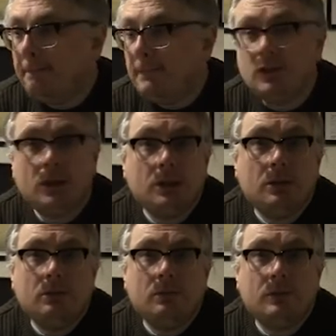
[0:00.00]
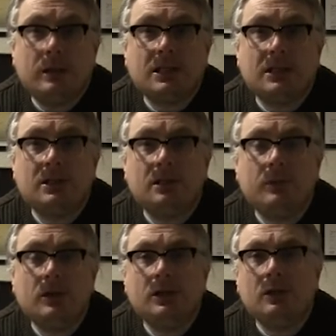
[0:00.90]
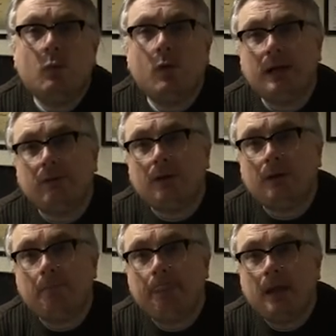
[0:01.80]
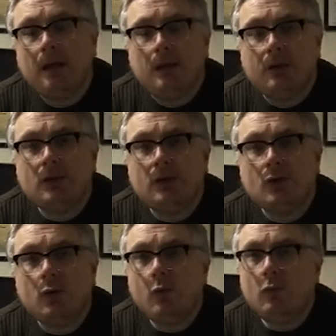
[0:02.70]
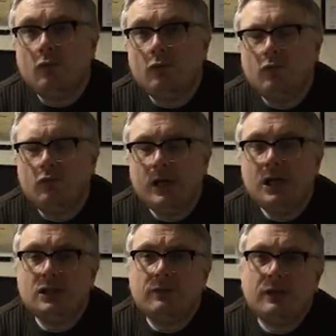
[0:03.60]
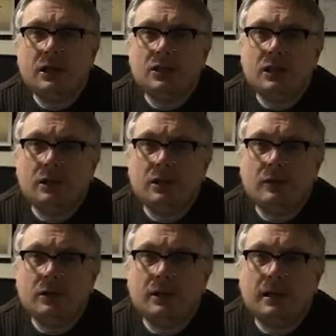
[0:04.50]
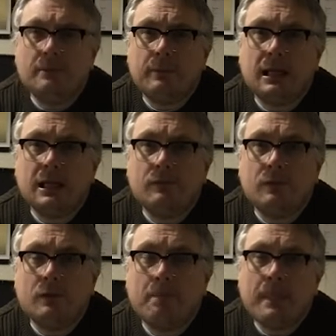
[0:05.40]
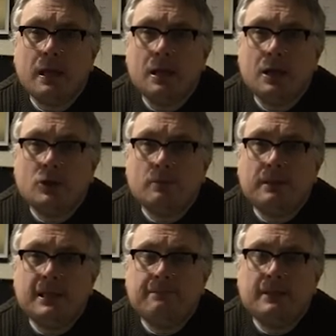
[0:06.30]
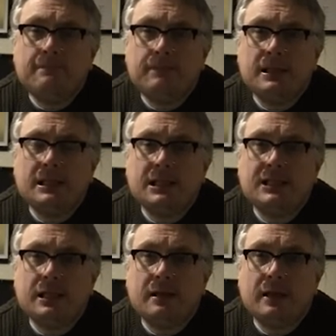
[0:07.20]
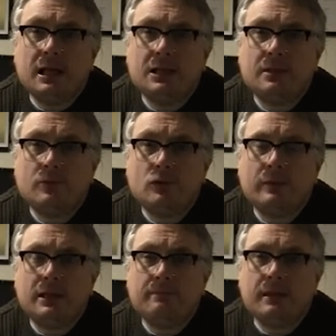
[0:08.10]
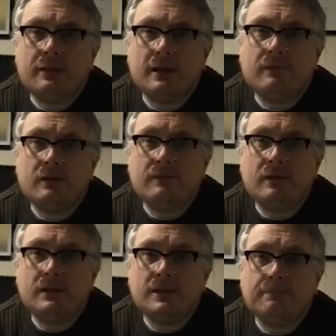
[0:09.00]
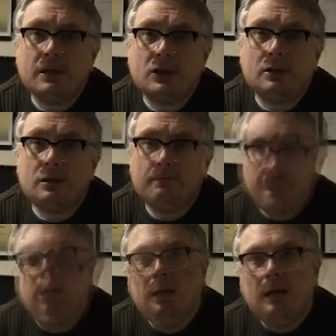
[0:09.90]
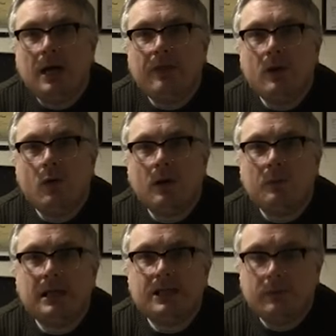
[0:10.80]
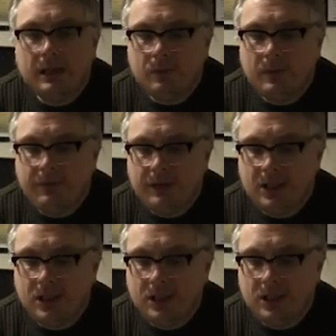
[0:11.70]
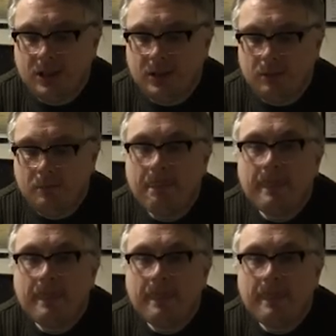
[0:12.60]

to accessing community or whatever. There's a whole range of things you can apply for. So please, please, please consider that, so we can make that very, very special. I think all I would like to end with is just to